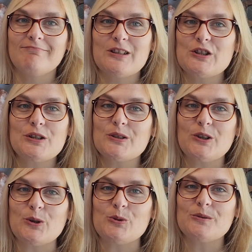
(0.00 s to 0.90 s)
It's just
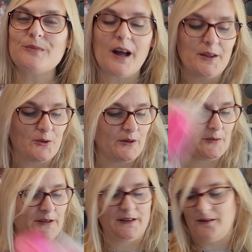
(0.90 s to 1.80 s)
cute. I thought it
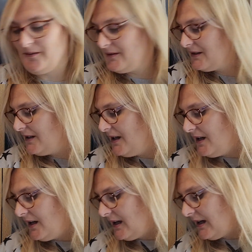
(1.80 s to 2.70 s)
was cute.
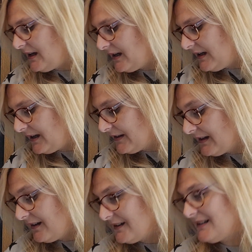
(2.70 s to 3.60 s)
And the
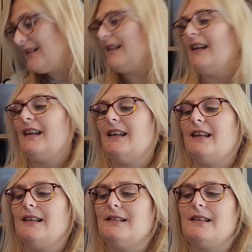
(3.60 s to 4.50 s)
last thing
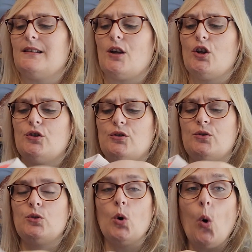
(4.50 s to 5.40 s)
is this
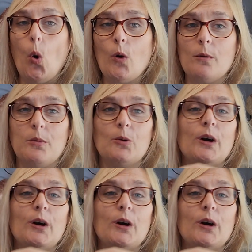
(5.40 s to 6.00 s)
adorable